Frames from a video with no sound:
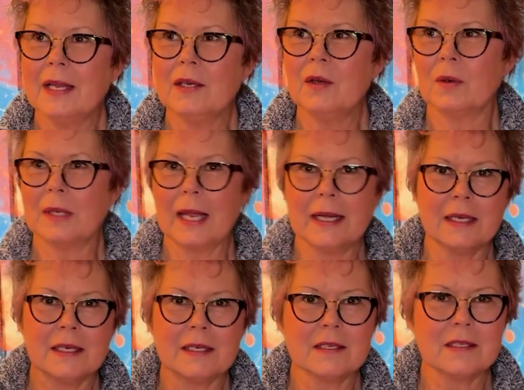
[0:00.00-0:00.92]
you're
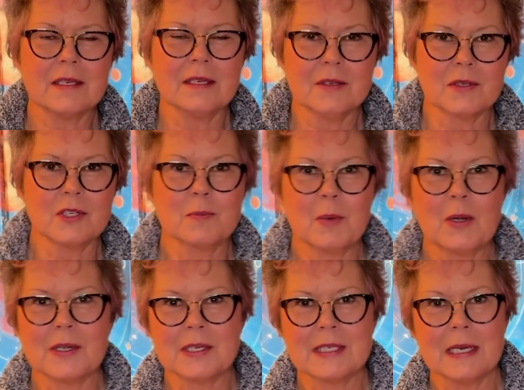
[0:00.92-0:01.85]
letting your
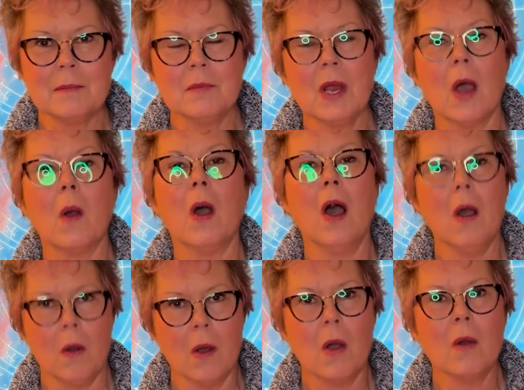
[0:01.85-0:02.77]
spirit team know,
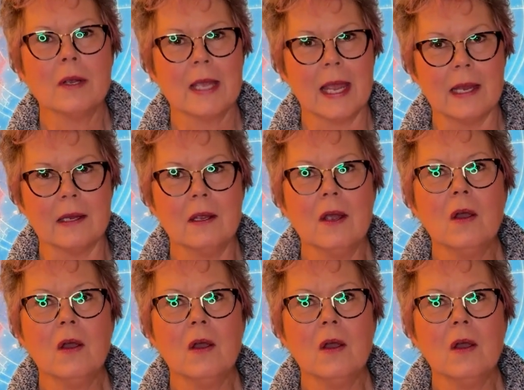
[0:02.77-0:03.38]
oh, okay,